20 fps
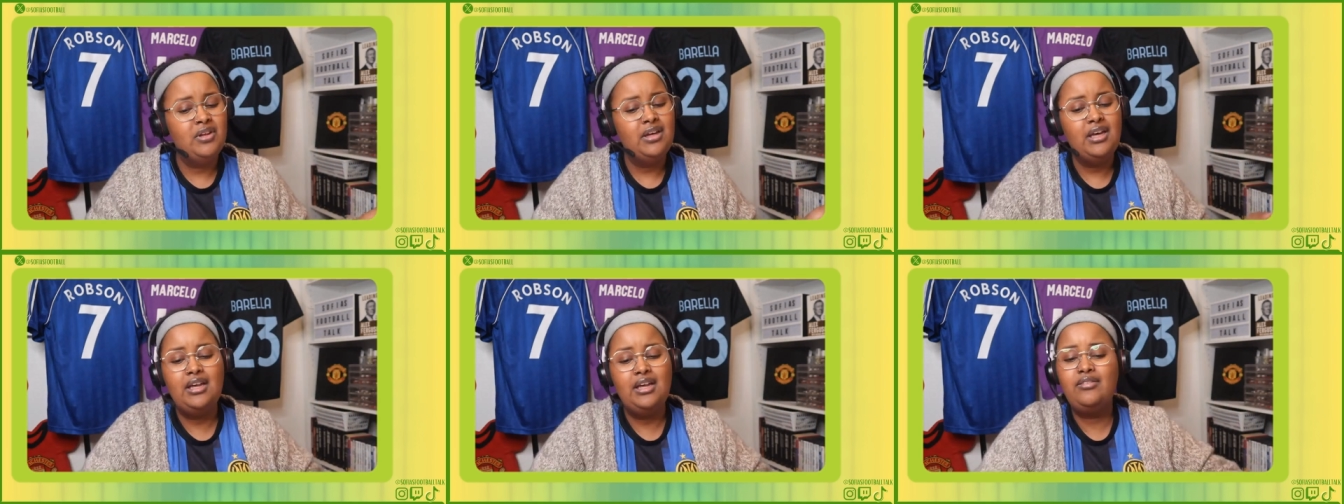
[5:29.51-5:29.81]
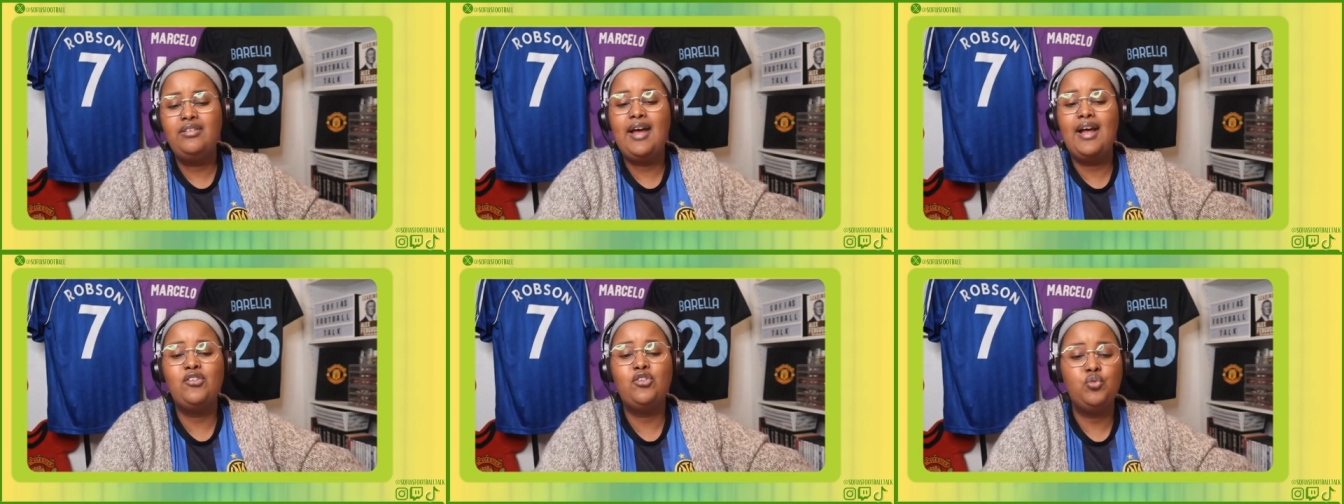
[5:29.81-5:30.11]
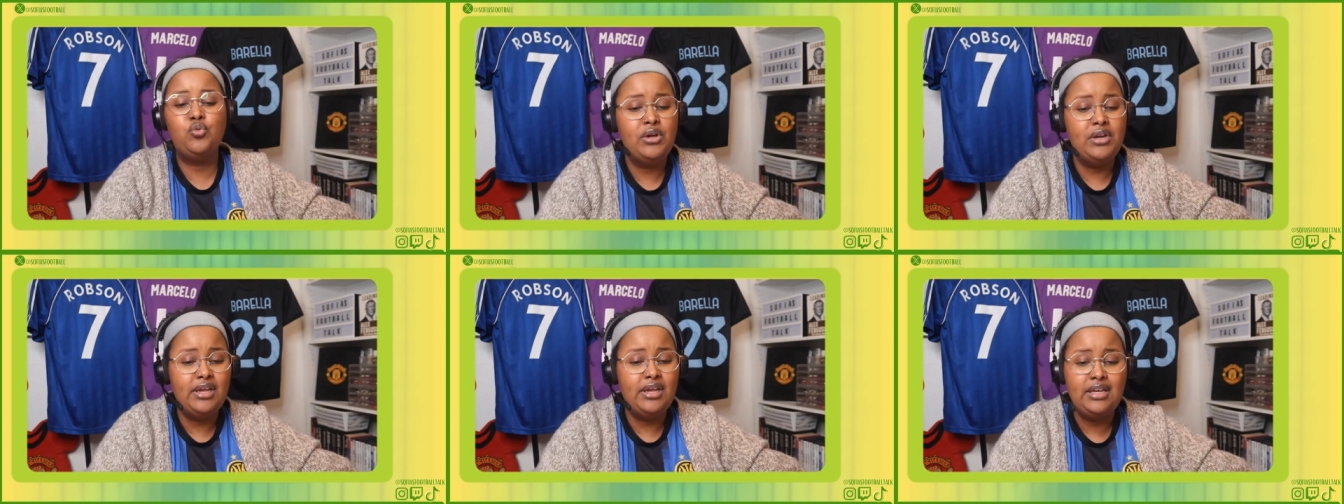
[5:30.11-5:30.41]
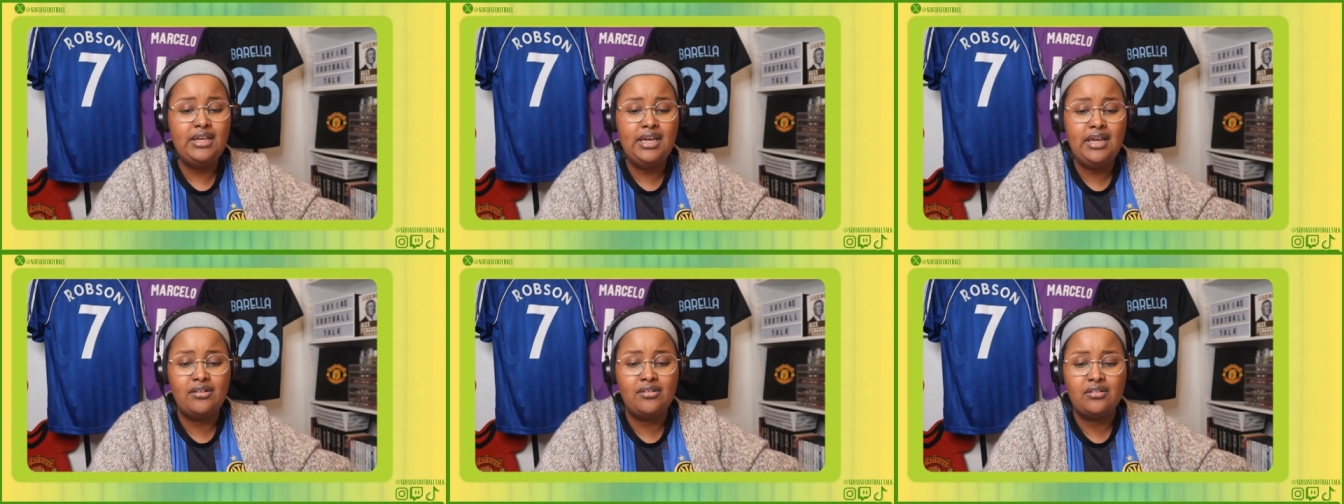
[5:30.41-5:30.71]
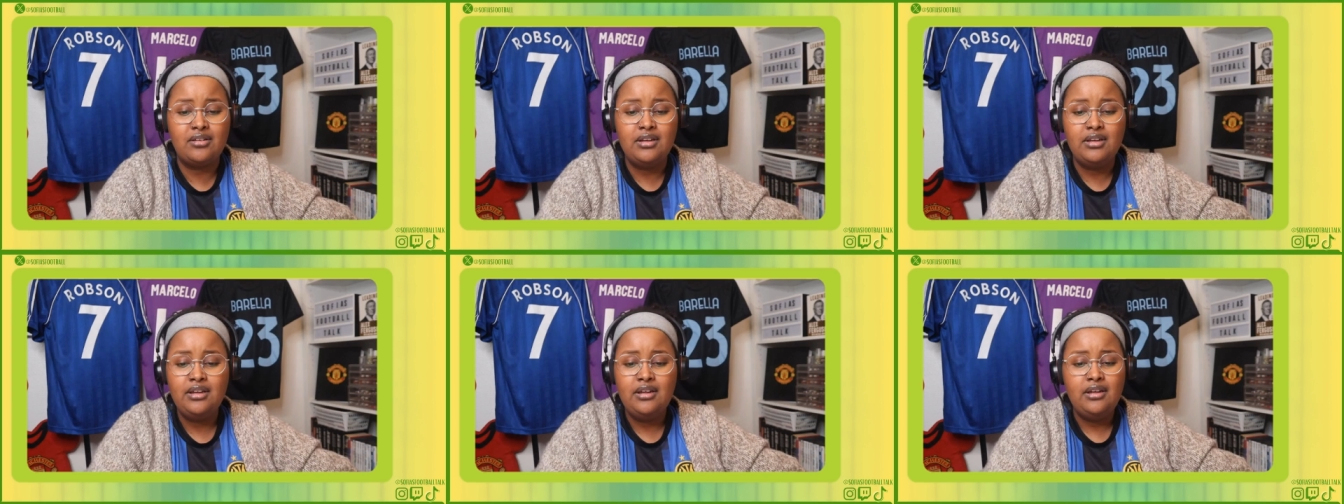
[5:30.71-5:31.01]
And that's what it
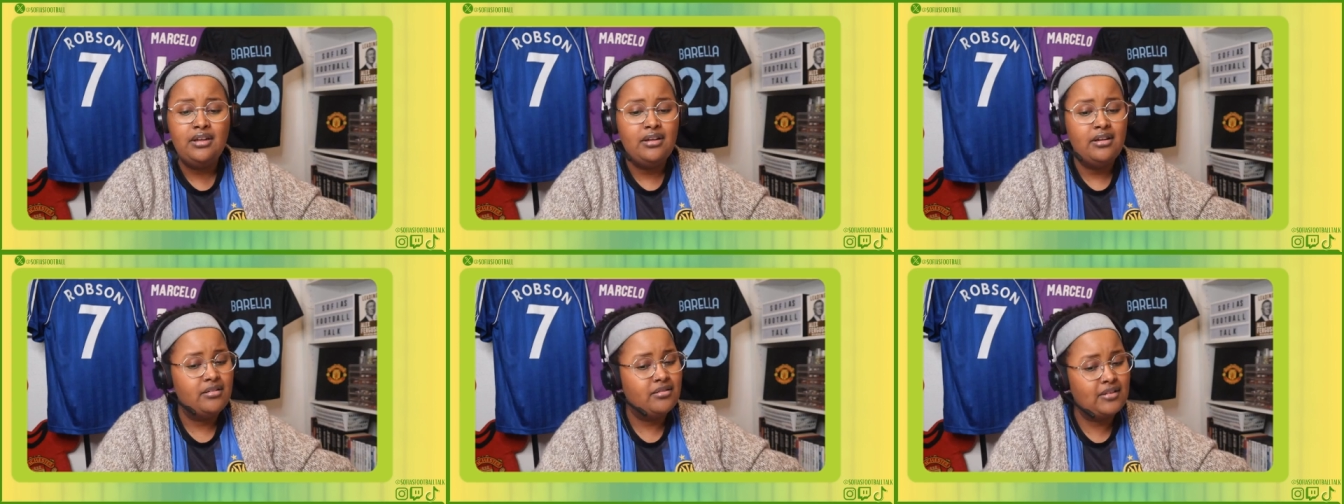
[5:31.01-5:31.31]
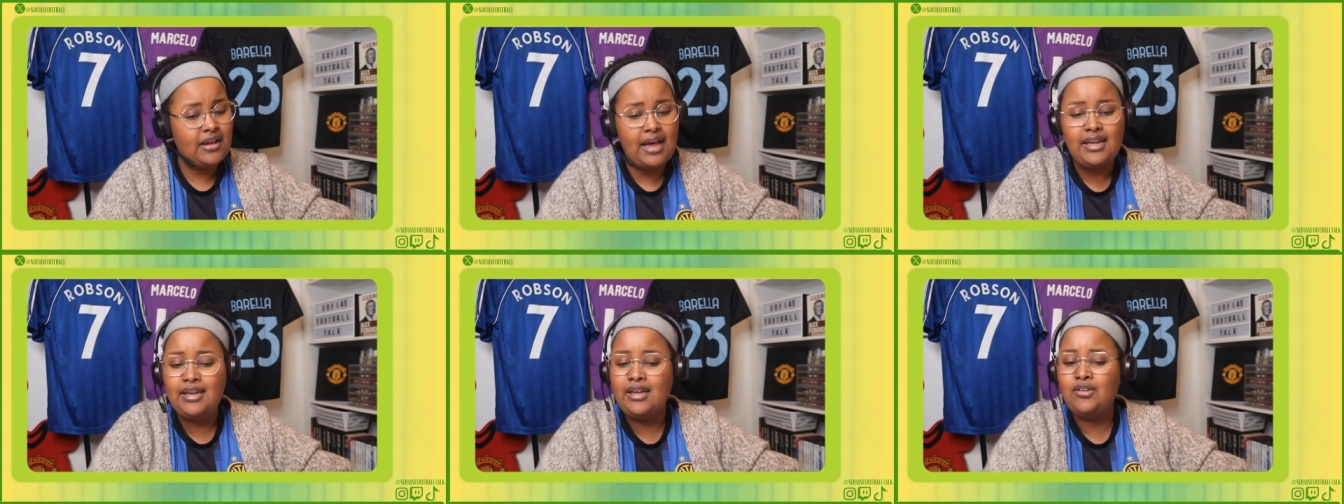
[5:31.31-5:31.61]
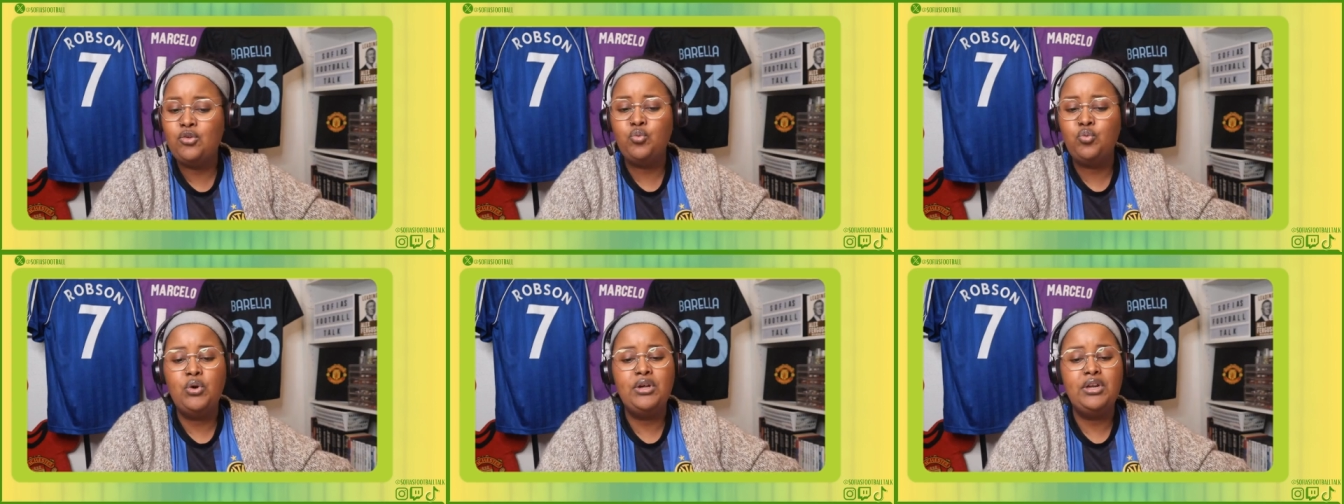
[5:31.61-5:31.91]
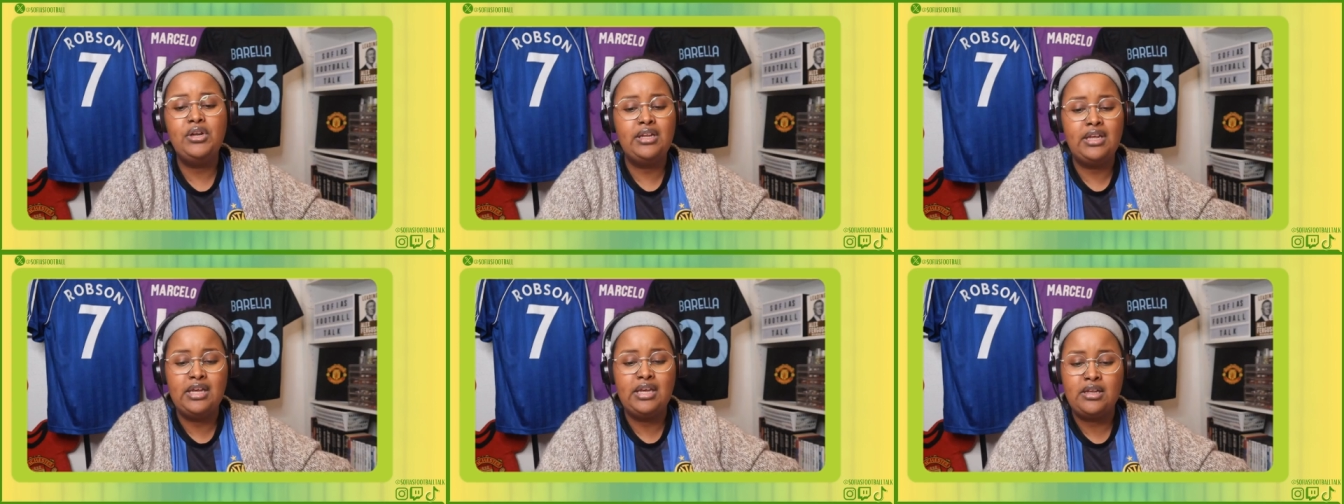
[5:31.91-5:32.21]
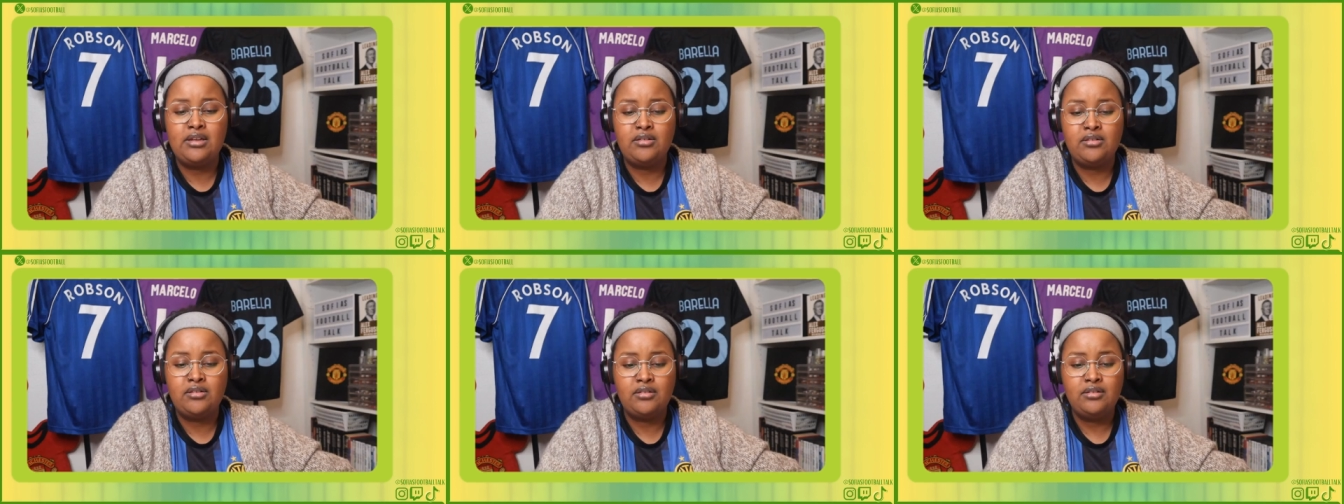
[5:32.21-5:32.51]
is. That is what it
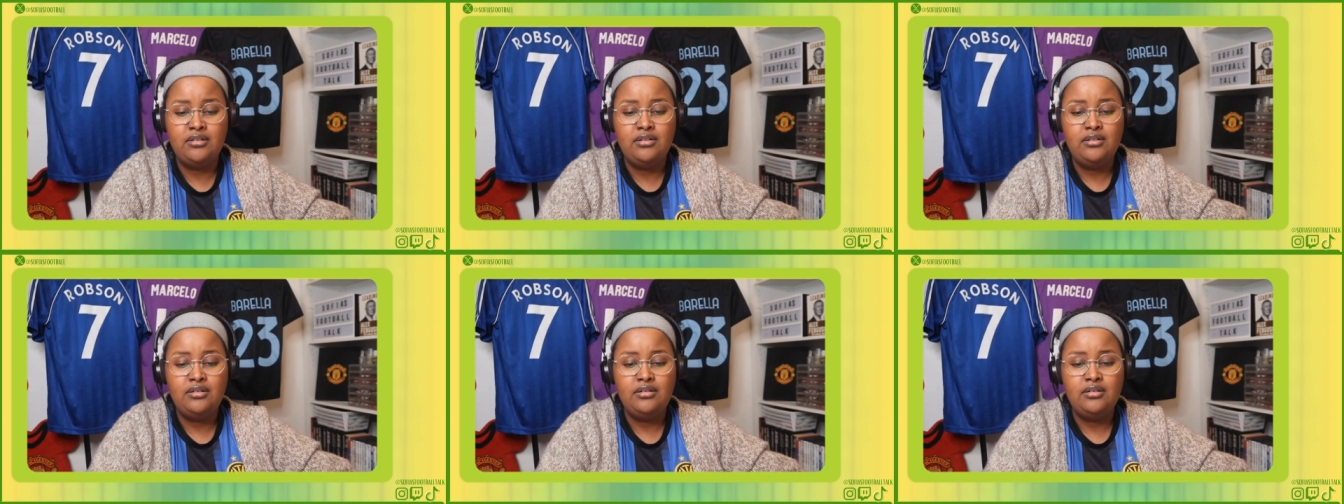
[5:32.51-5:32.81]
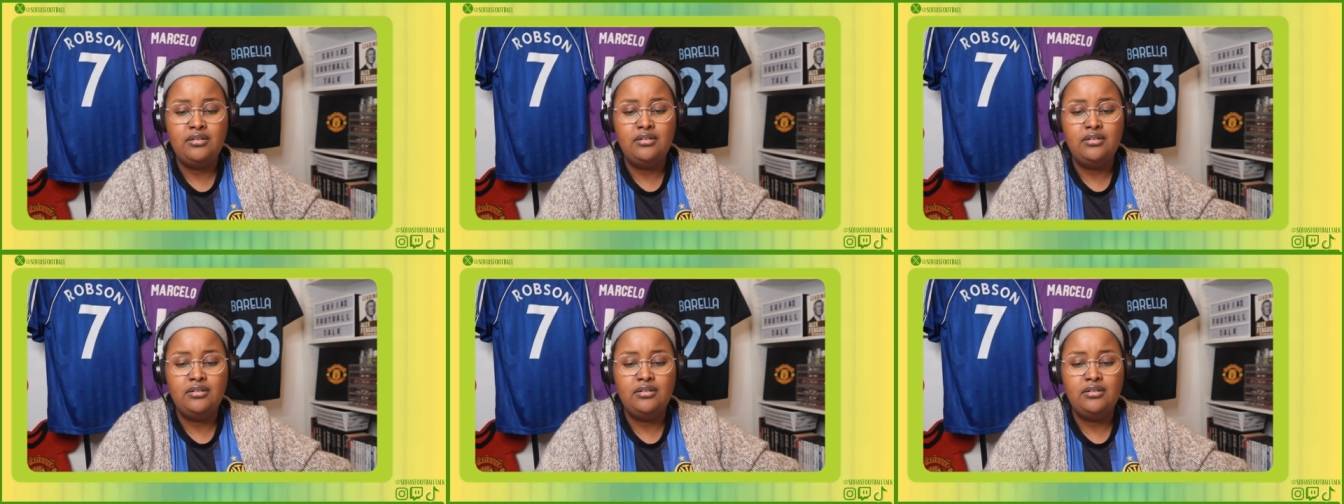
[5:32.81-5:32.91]
is.